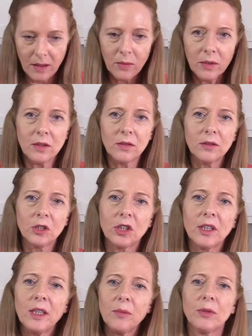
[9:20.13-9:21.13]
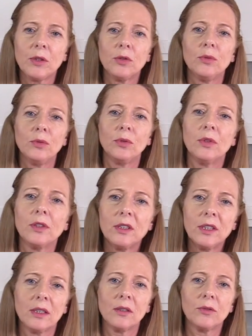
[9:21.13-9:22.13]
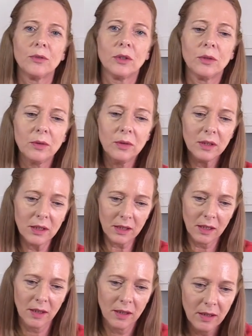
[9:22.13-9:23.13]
I want to shape two thick rolls.